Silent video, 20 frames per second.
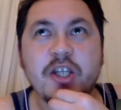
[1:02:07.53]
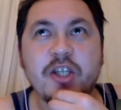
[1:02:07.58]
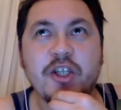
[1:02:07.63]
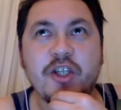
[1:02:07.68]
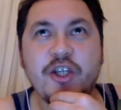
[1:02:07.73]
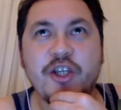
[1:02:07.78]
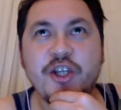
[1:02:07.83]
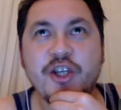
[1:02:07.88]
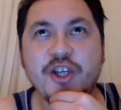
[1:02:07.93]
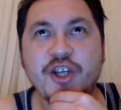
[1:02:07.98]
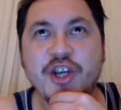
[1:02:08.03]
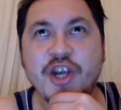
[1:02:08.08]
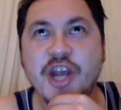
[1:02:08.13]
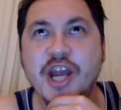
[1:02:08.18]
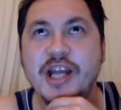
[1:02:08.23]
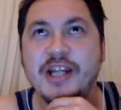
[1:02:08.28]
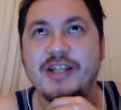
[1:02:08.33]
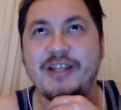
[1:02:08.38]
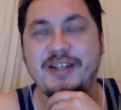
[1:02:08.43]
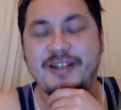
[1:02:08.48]

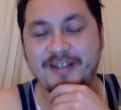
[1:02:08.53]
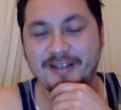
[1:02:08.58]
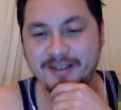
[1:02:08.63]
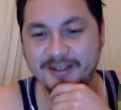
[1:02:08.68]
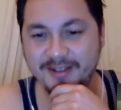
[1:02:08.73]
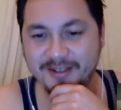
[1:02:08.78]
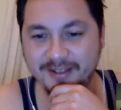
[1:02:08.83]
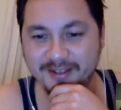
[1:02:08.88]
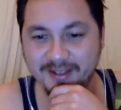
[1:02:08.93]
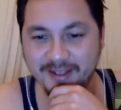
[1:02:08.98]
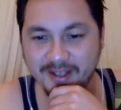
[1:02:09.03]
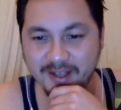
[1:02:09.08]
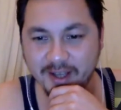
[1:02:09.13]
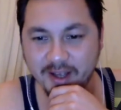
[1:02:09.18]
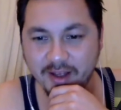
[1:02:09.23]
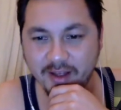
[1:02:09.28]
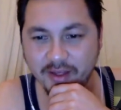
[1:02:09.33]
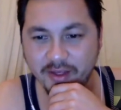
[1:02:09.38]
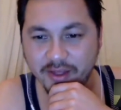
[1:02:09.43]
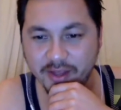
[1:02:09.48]
shit.
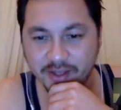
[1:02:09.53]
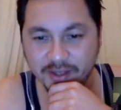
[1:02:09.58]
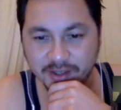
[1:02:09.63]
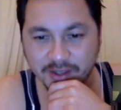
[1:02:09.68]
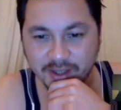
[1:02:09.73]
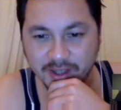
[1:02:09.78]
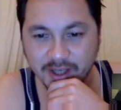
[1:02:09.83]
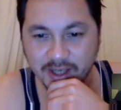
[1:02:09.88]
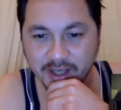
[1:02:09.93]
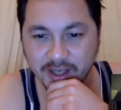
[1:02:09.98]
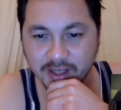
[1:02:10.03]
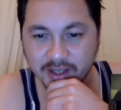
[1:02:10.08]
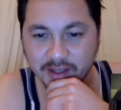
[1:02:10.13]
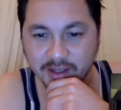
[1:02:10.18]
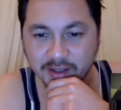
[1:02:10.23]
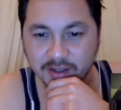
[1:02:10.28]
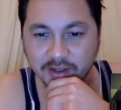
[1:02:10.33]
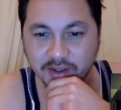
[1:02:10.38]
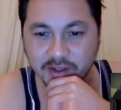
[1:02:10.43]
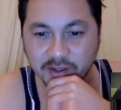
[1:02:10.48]
This is
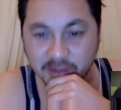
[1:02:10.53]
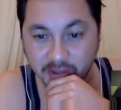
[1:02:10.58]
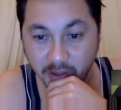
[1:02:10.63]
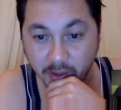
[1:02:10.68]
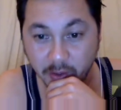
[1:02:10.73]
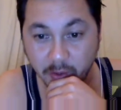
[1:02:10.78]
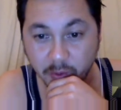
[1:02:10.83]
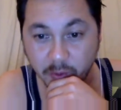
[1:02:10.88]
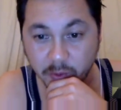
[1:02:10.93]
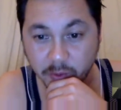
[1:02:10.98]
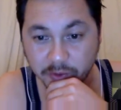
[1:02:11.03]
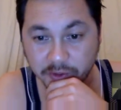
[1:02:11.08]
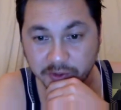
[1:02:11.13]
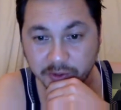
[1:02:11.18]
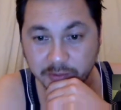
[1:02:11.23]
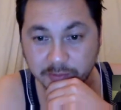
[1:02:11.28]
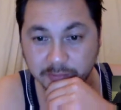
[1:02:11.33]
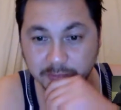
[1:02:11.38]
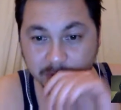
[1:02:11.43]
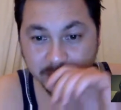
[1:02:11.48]
so
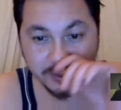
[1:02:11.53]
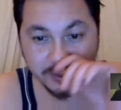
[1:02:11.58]
awesome.